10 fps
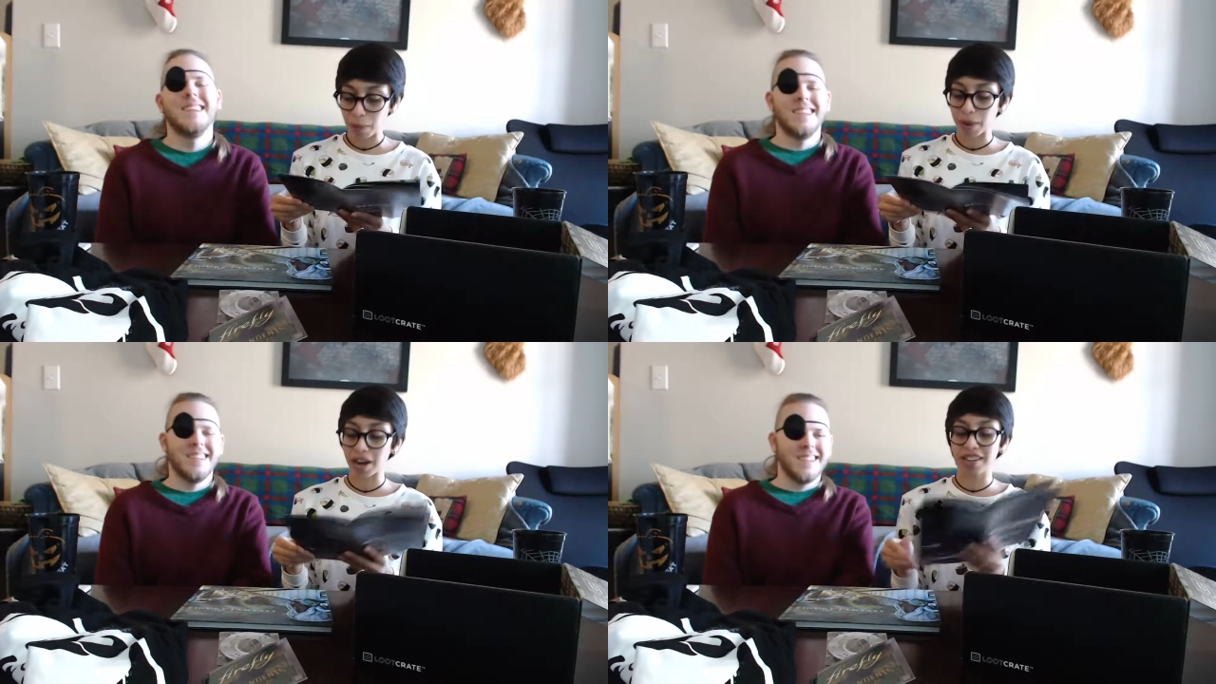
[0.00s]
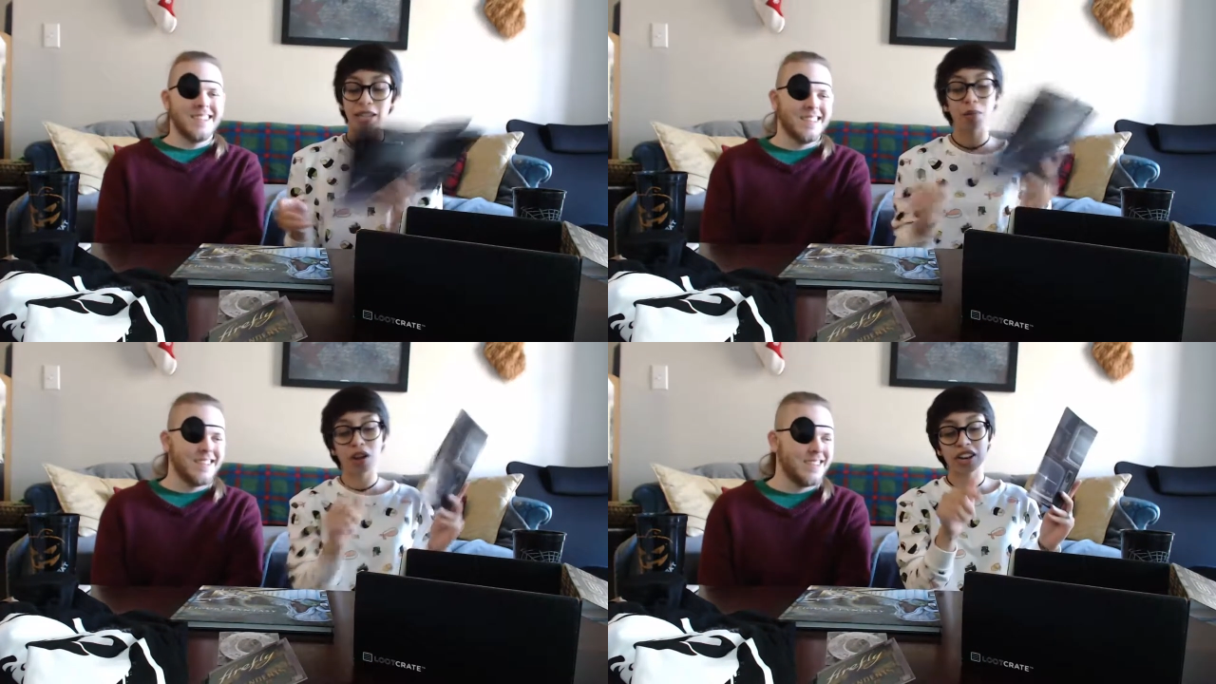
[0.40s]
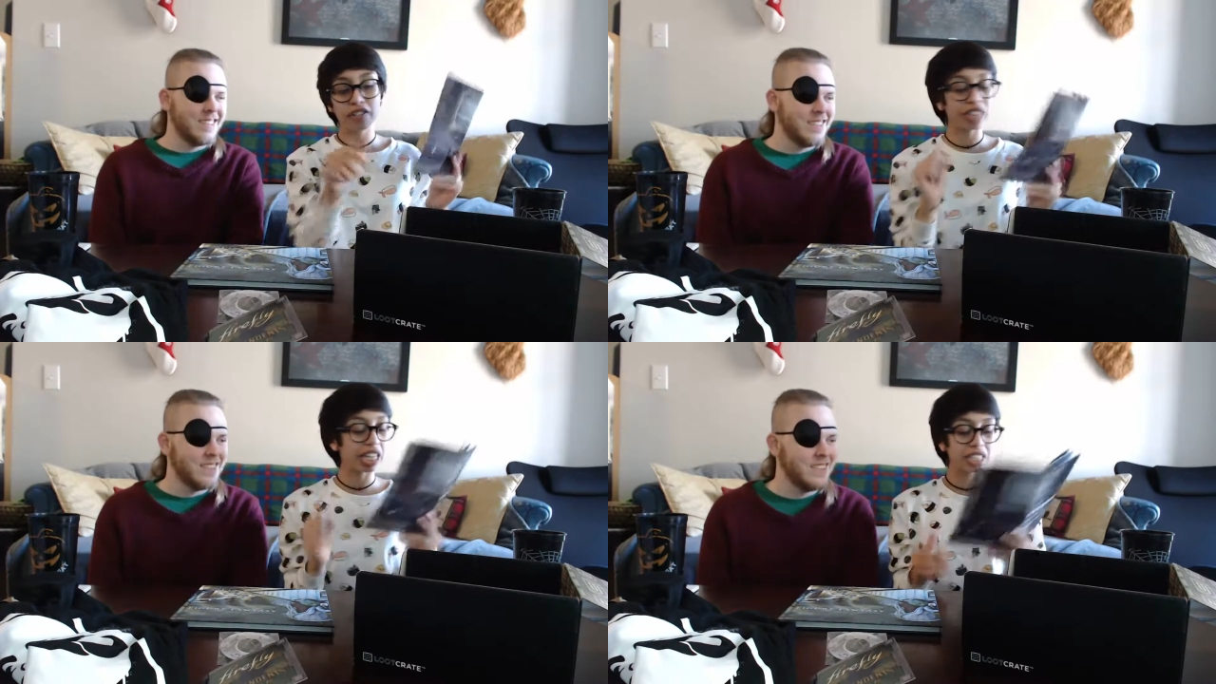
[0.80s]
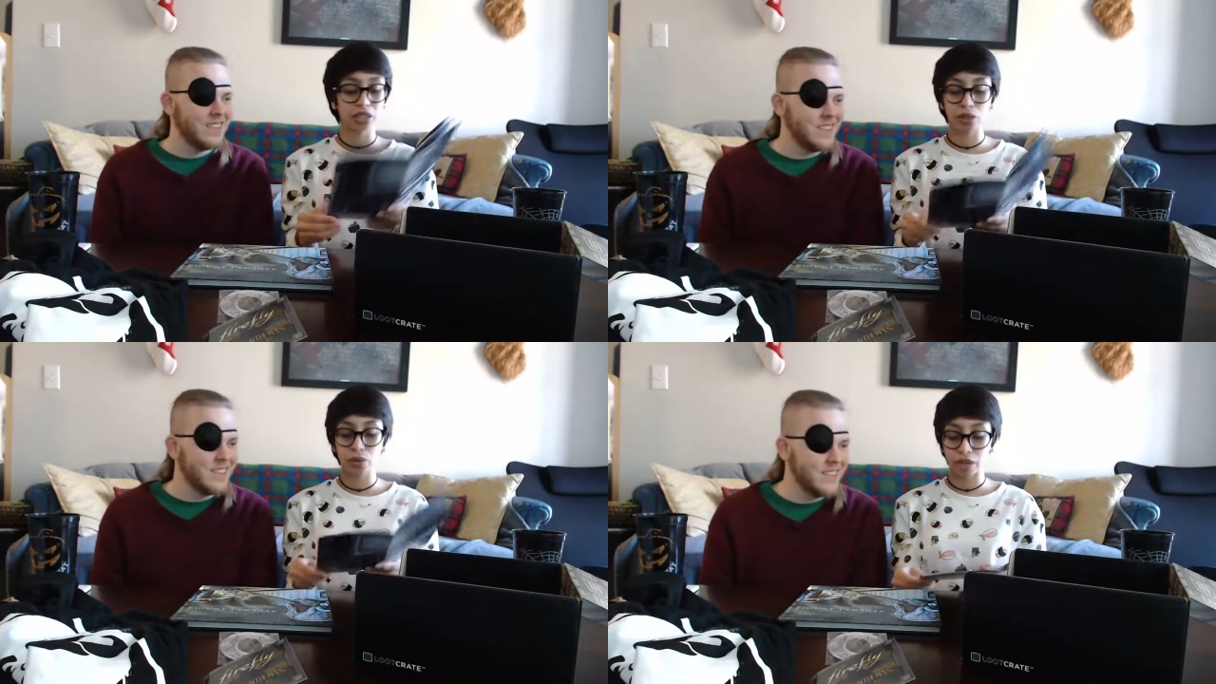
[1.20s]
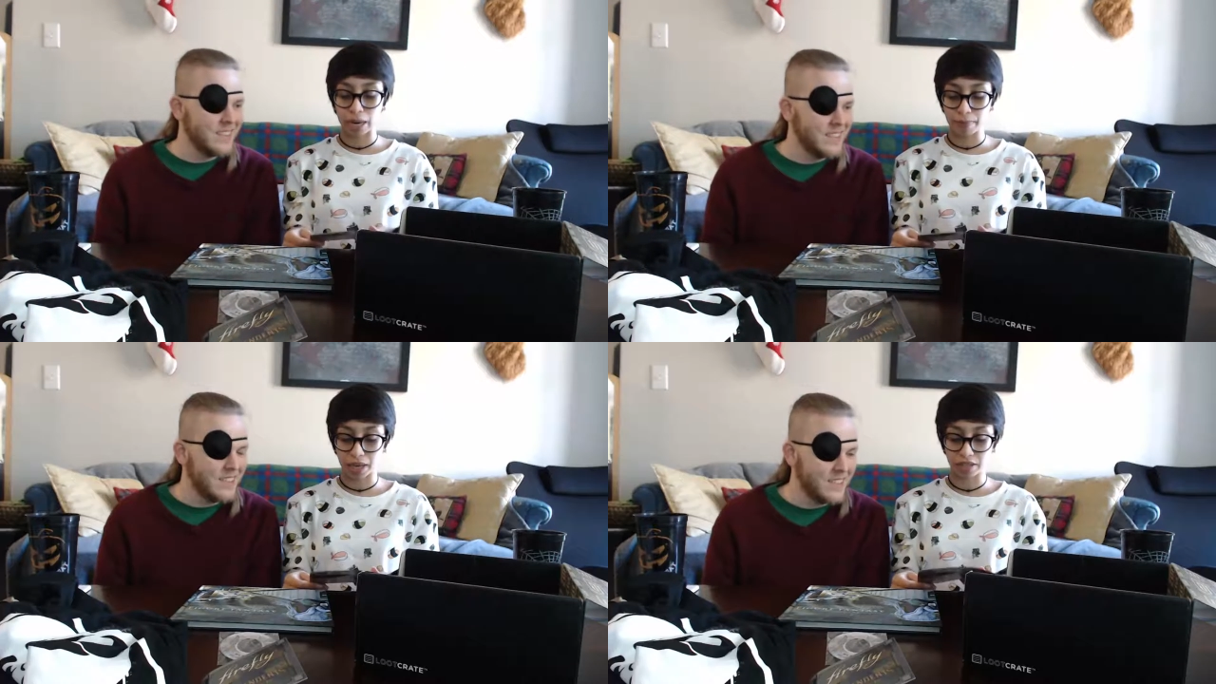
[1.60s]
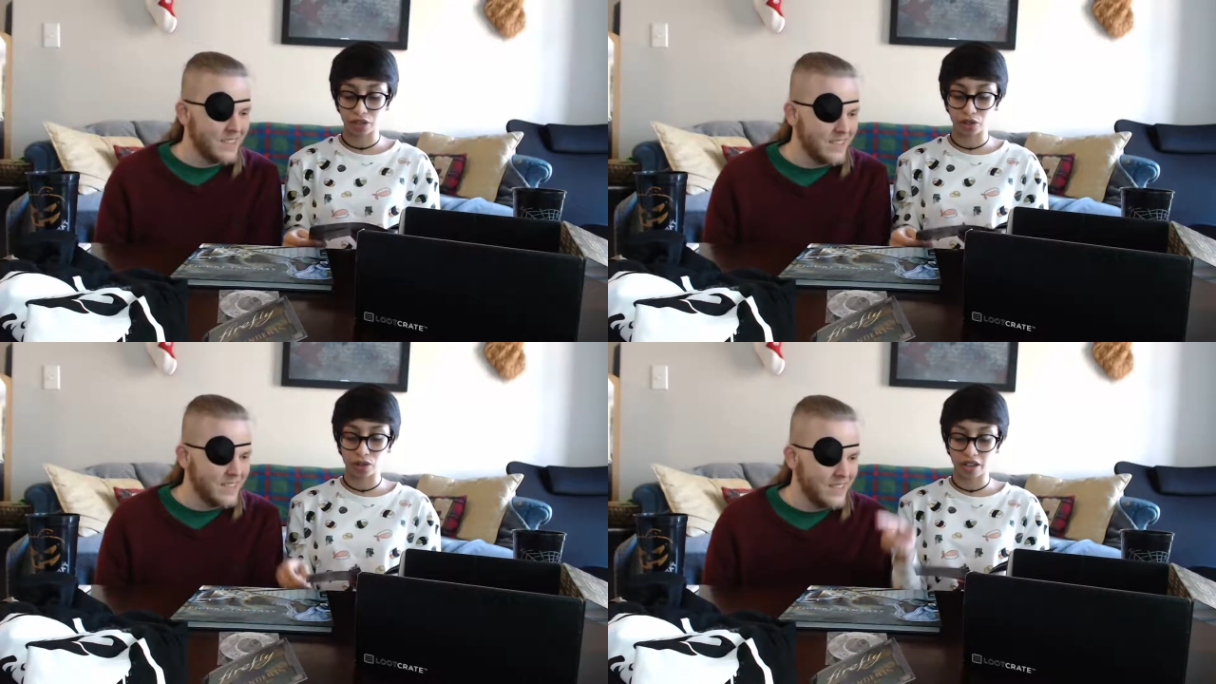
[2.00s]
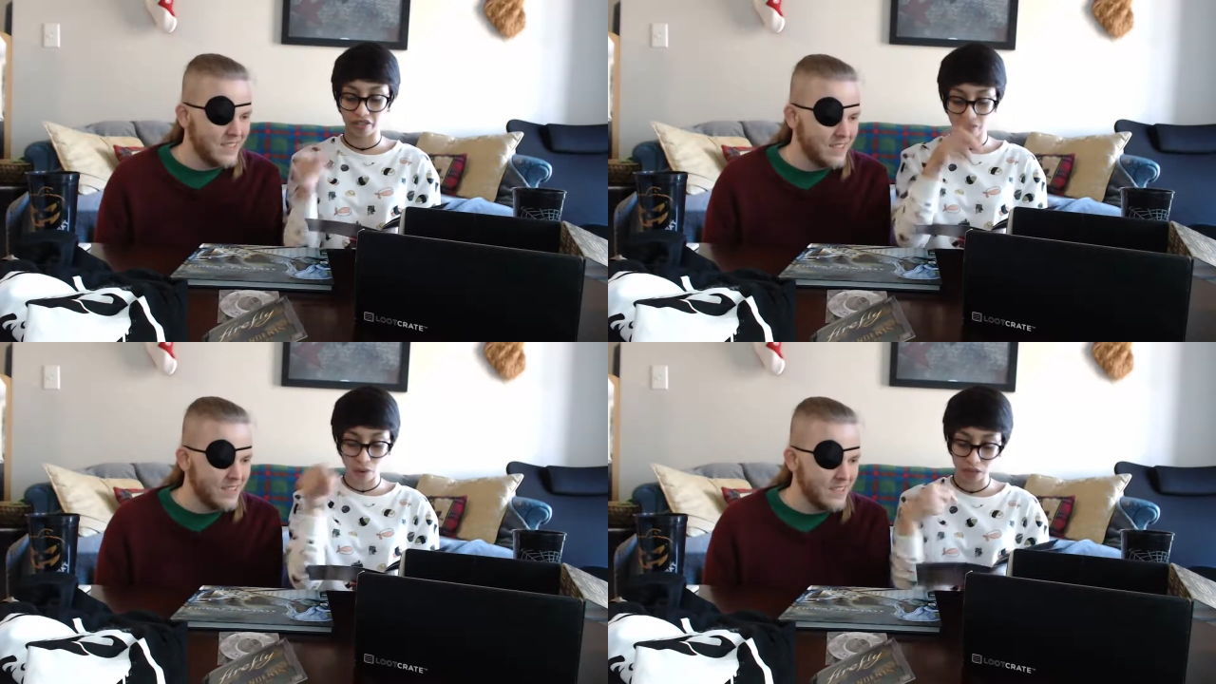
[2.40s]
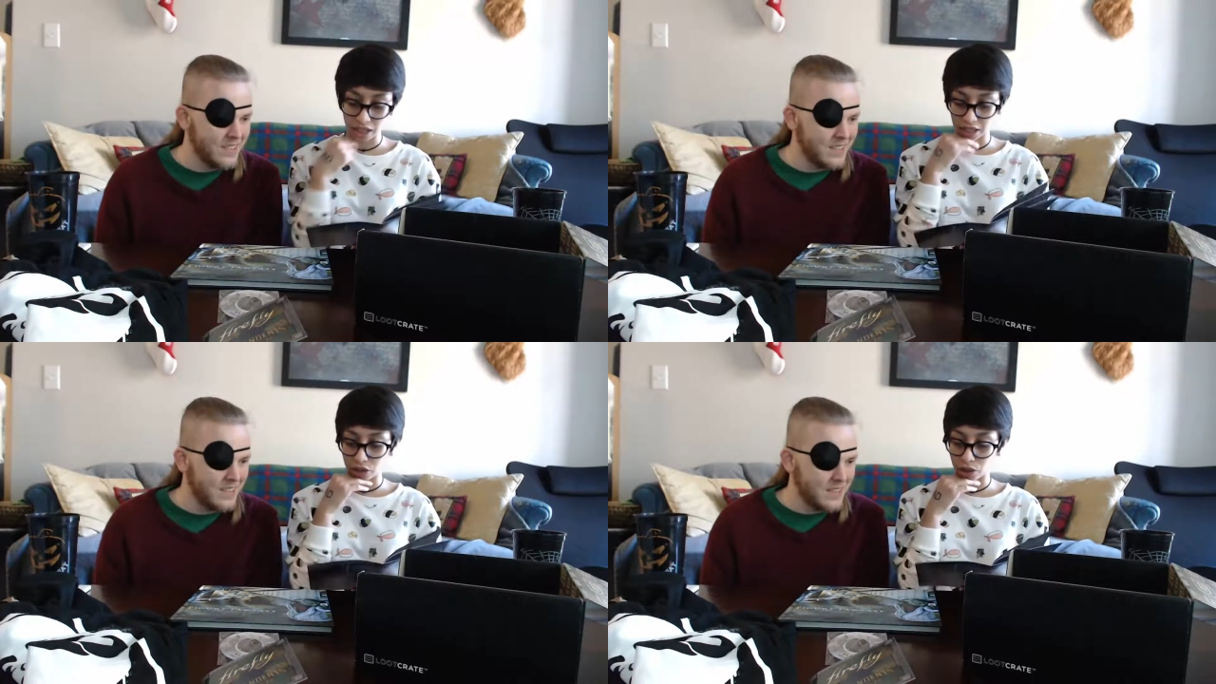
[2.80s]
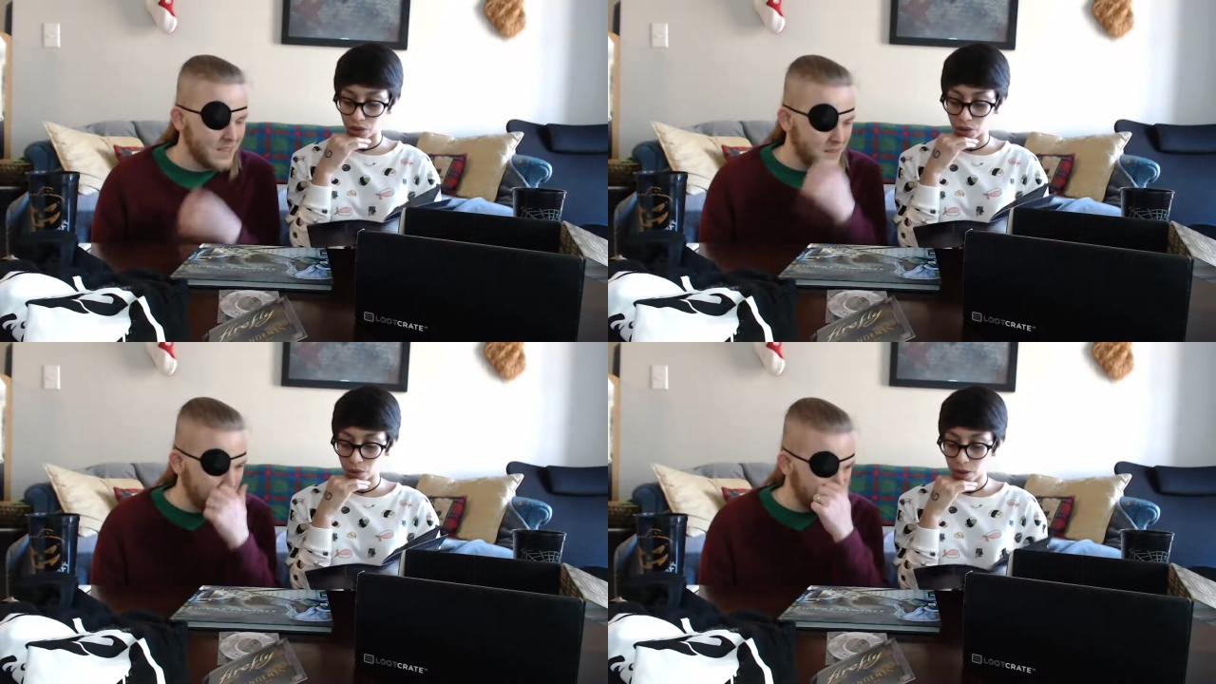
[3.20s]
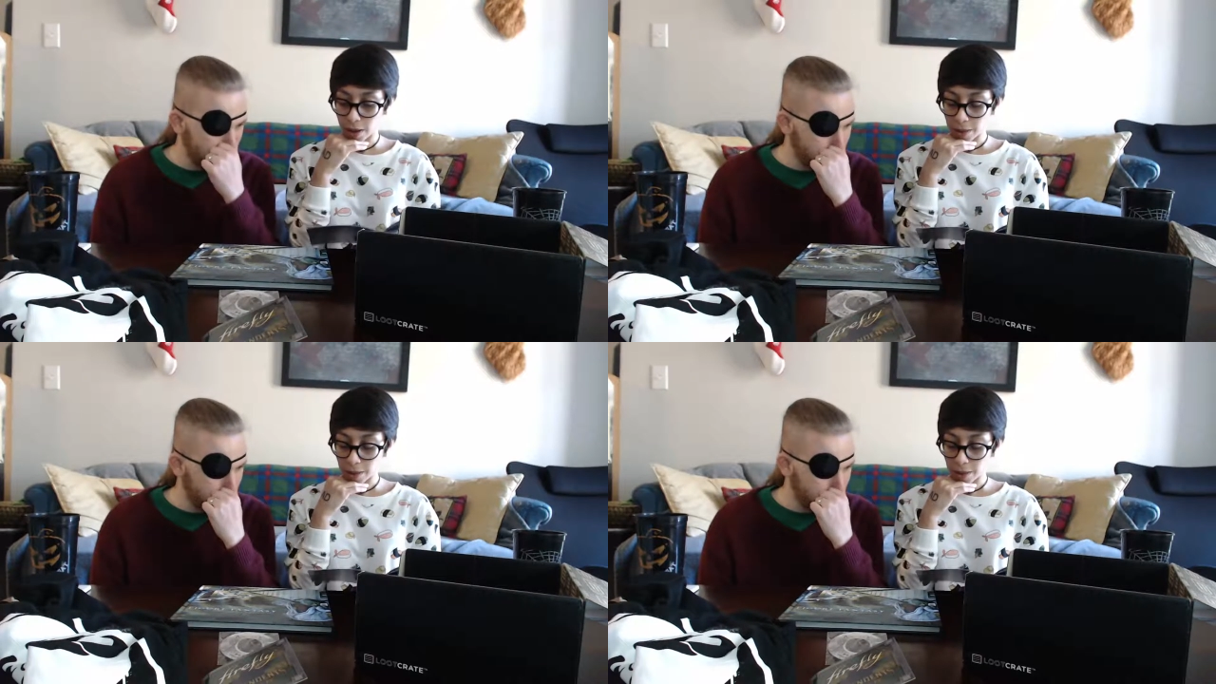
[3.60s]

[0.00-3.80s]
Speaker 1: but apparently, one of these loot crate boxes you could have folded into